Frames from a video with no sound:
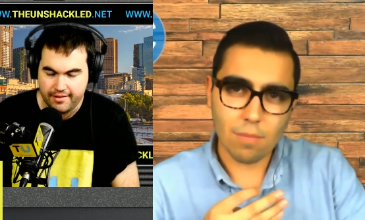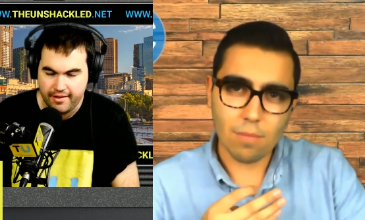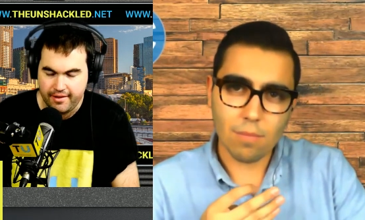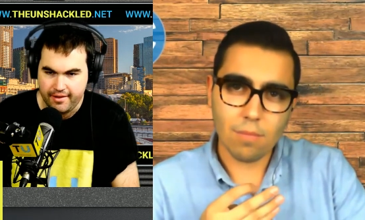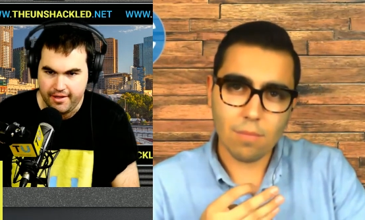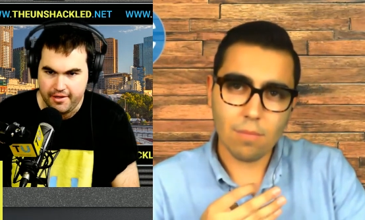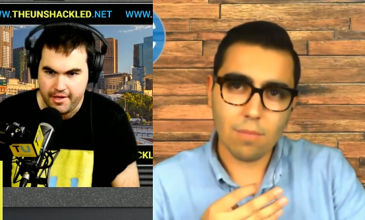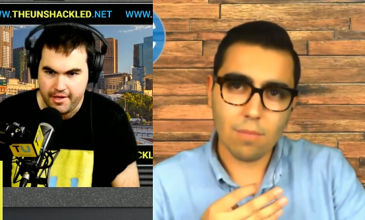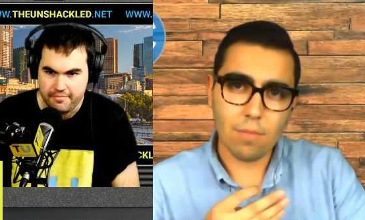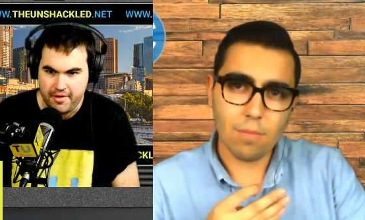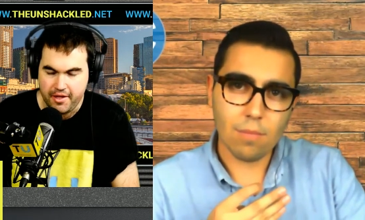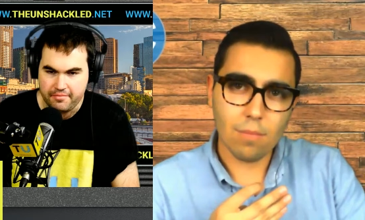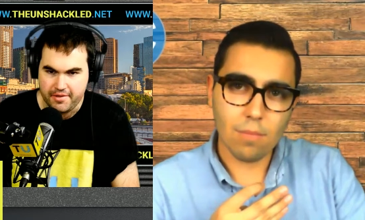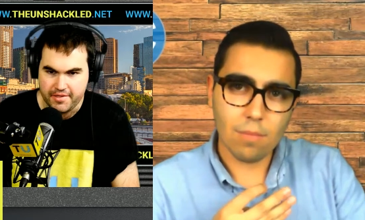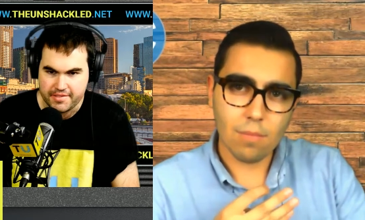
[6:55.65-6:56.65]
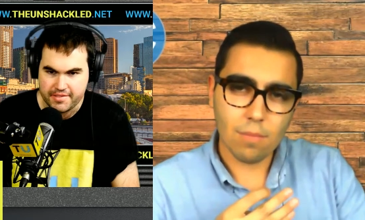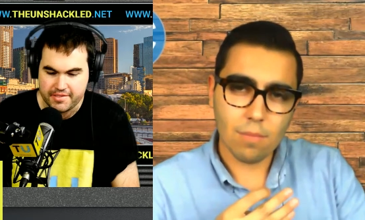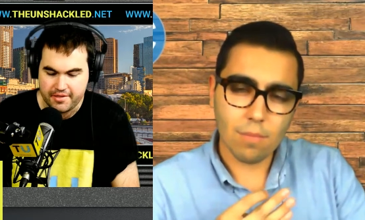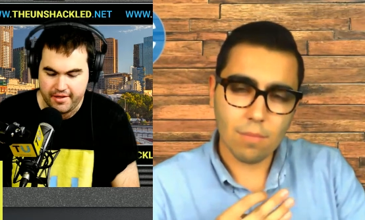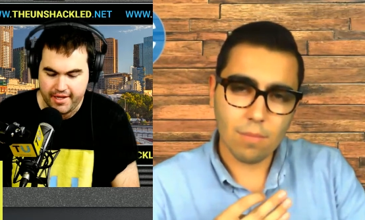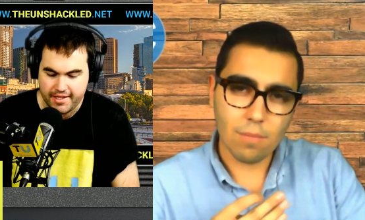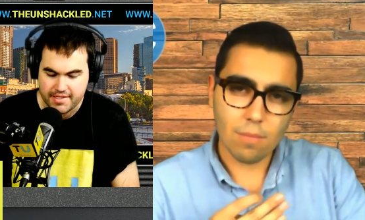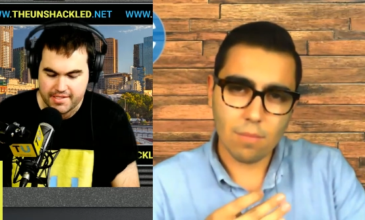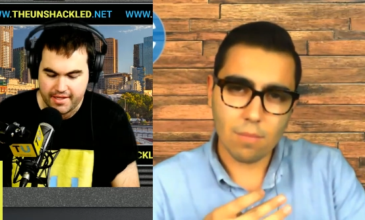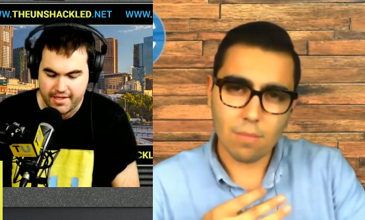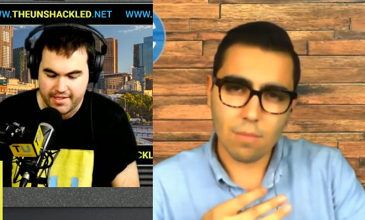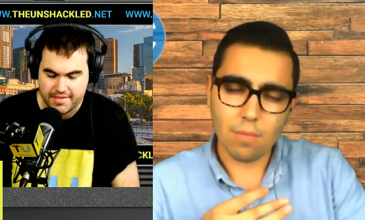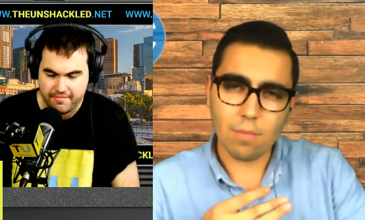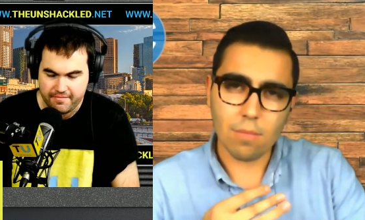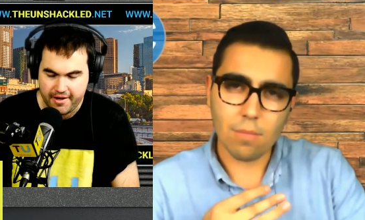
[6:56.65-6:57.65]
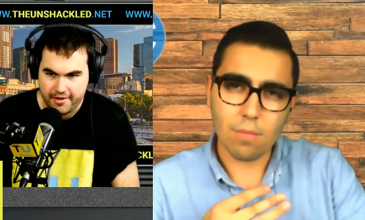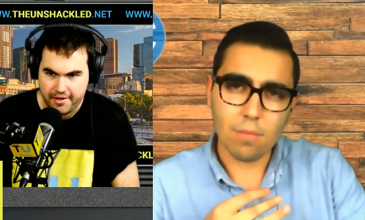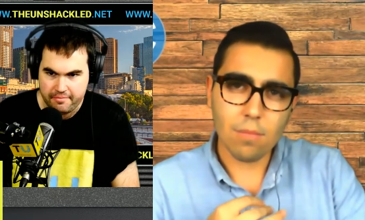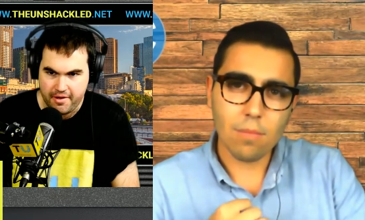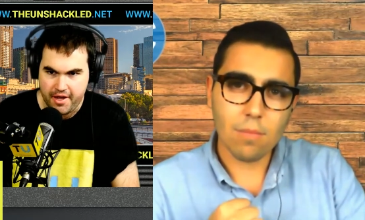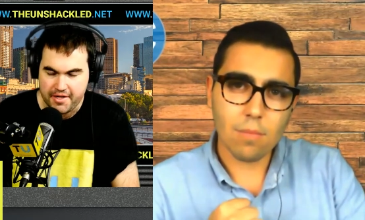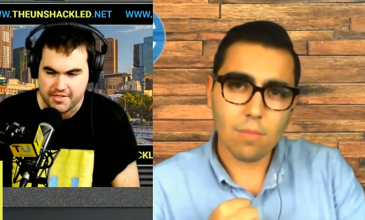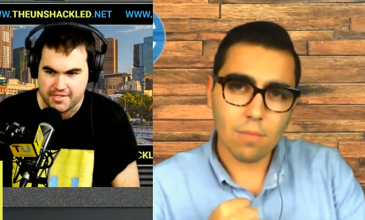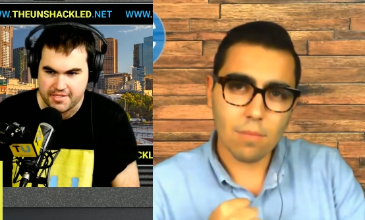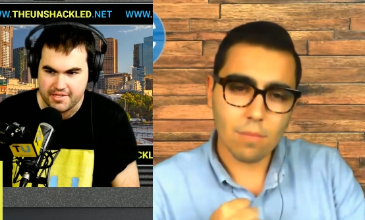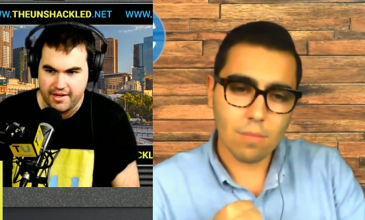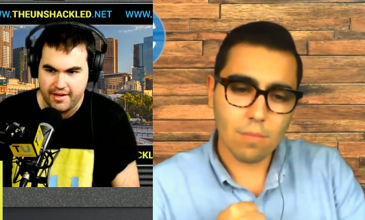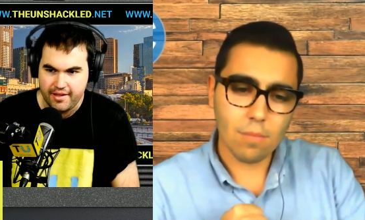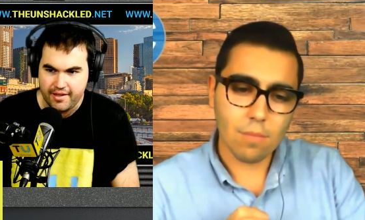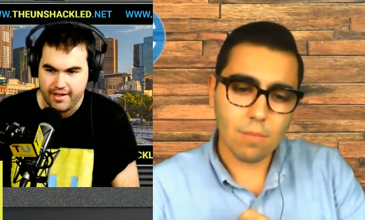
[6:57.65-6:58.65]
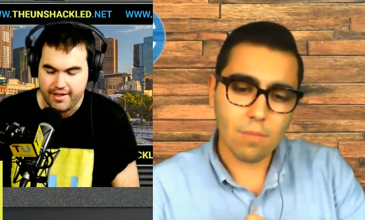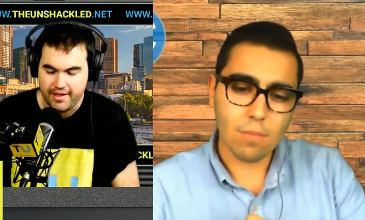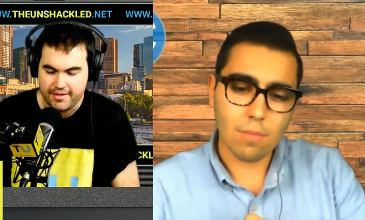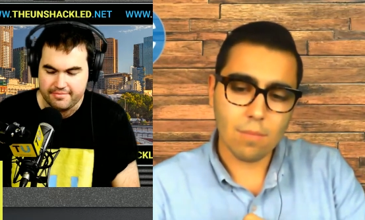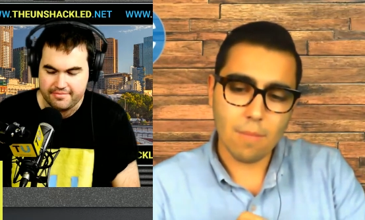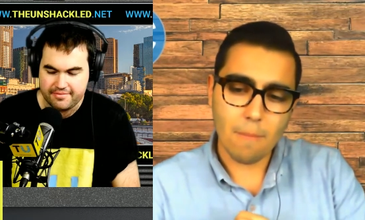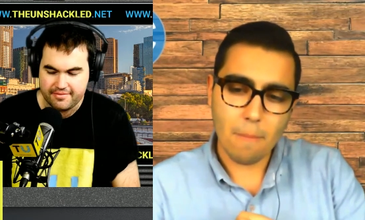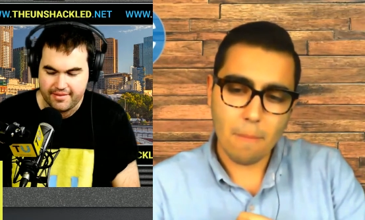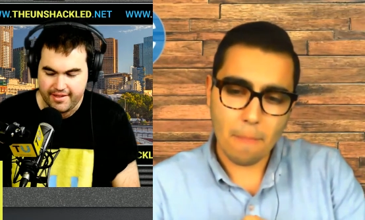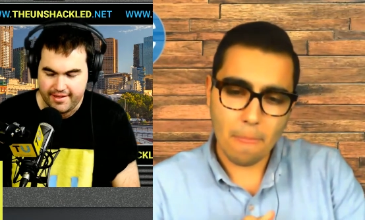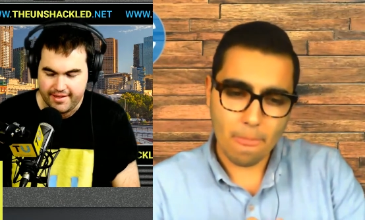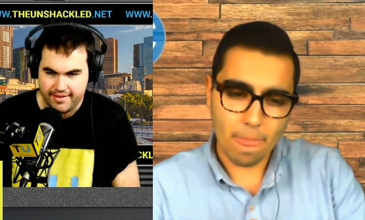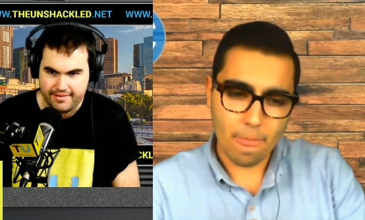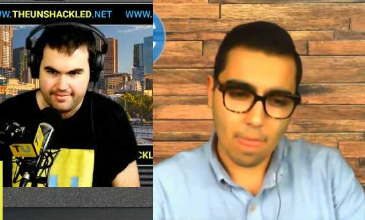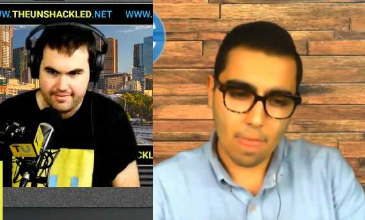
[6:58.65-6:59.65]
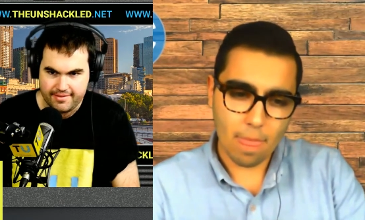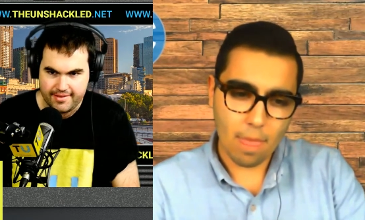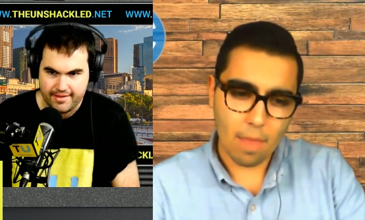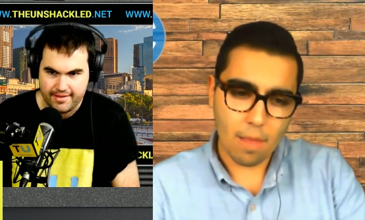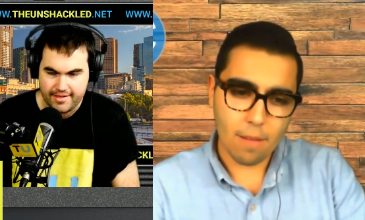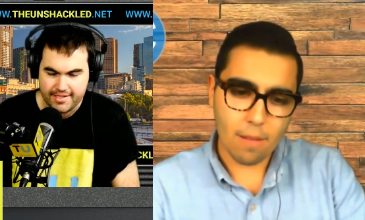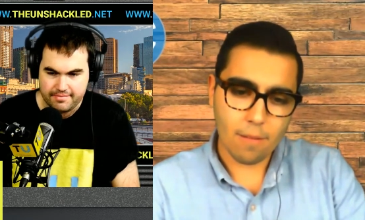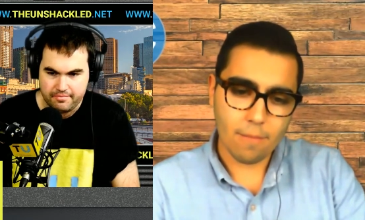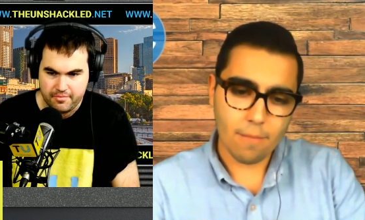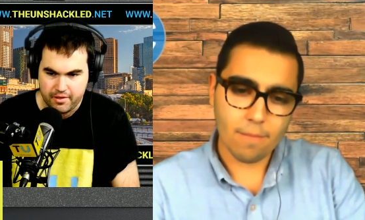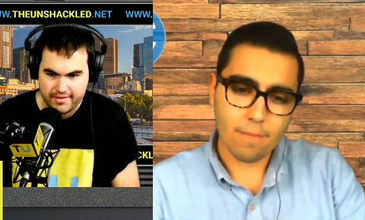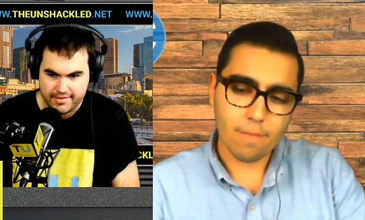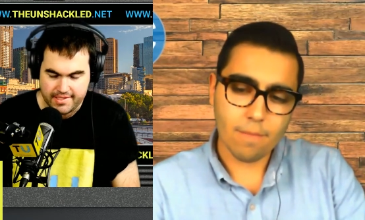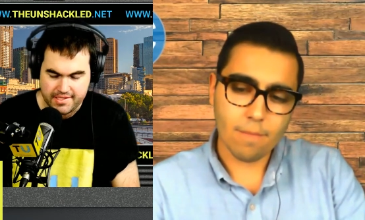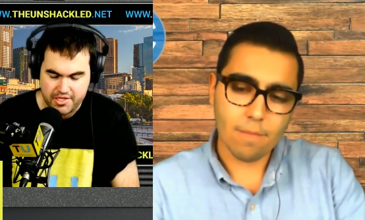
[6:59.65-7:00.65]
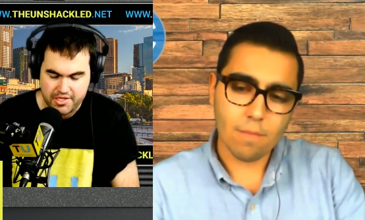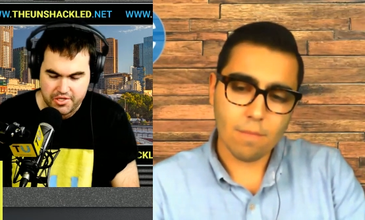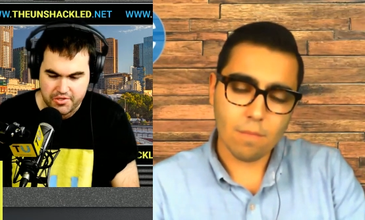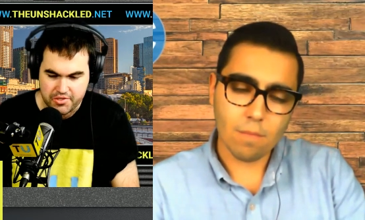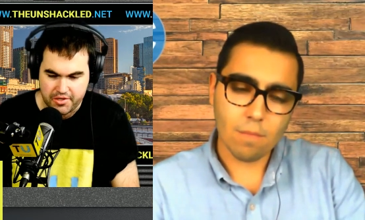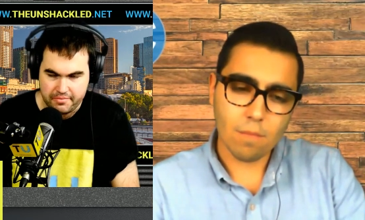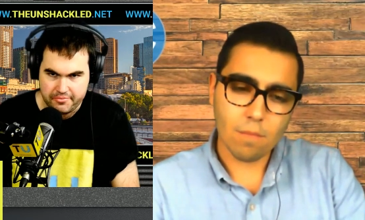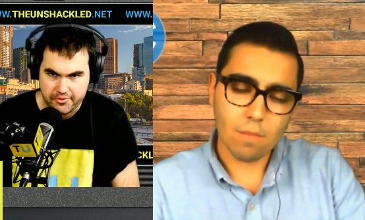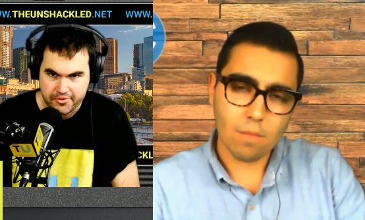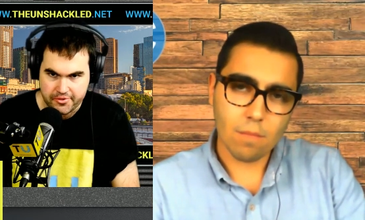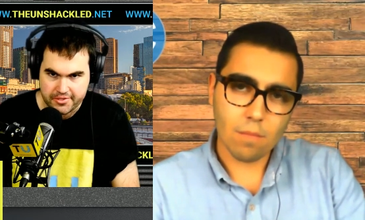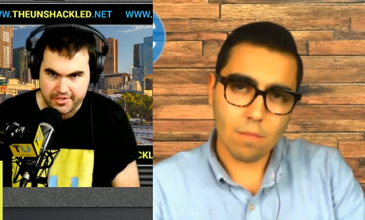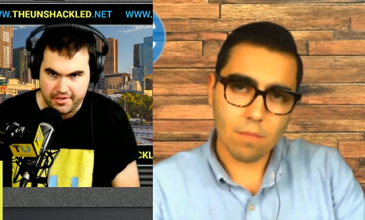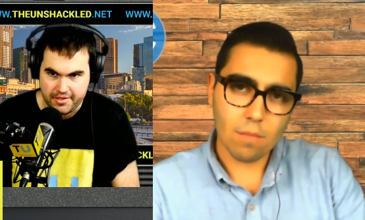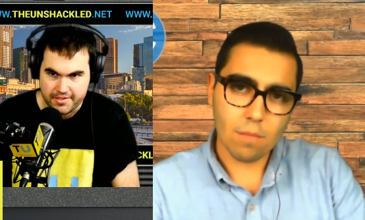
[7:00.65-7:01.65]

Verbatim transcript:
Speaker 1: uh, Amendment. So it's it's very much uh, uh the the decisions on abortion. It's